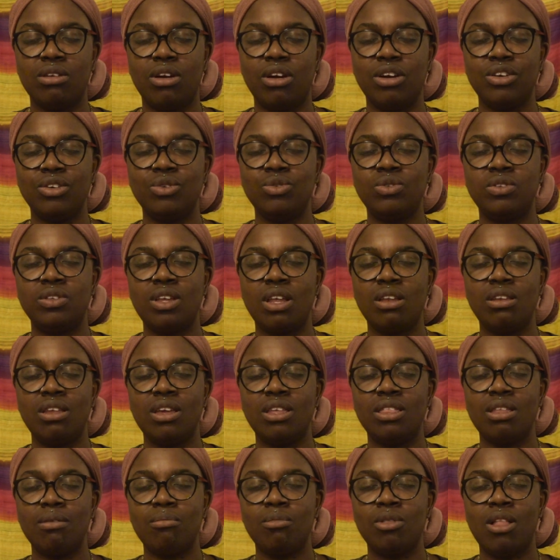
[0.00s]
Are you
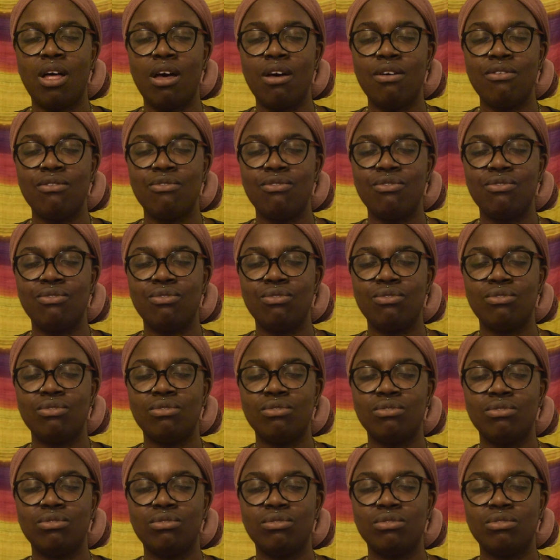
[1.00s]
sending them love?
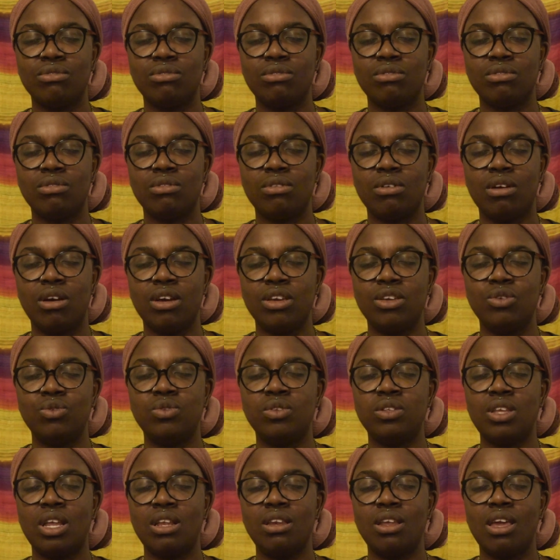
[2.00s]
Are you
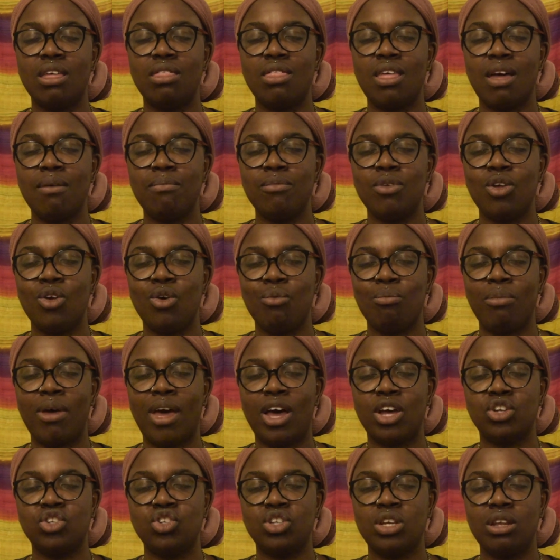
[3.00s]
sending them
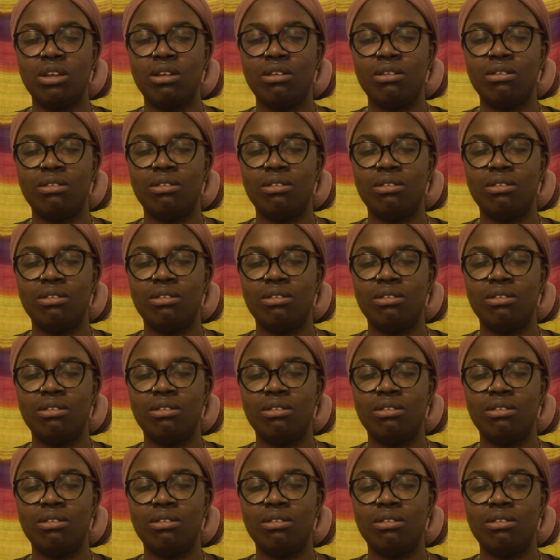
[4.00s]
compassion?